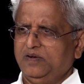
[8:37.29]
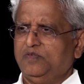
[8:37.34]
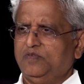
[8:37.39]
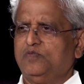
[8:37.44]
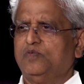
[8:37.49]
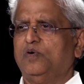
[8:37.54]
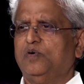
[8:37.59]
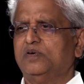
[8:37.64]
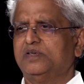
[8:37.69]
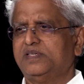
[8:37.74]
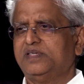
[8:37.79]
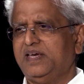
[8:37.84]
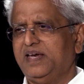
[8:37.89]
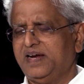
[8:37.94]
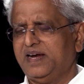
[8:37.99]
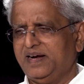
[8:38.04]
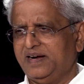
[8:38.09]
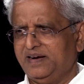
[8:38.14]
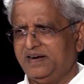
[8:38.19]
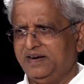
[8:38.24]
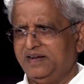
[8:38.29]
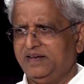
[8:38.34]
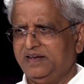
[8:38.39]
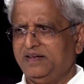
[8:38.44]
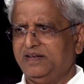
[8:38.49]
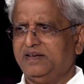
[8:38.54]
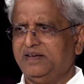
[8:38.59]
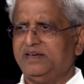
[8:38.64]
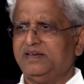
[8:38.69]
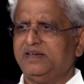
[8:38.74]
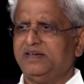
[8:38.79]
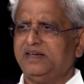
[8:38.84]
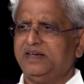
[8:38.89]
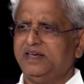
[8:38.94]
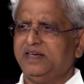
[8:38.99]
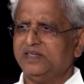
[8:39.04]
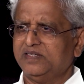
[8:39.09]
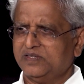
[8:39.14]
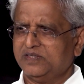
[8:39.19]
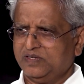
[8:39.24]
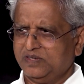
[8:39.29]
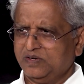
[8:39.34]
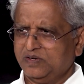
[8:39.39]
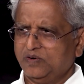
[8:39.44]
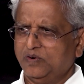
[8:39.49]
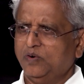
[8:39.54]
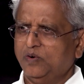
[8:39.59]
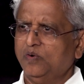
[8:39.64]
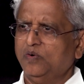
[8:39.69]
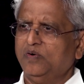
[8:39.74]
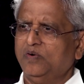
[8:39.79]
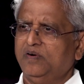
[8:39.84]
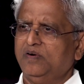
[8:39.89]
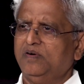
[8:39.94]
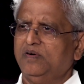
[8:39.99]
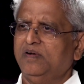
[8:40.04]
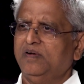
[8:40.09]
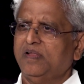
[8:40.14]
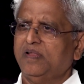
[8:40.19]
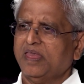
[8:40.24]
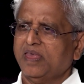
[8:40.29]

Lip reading: Of course, he had his own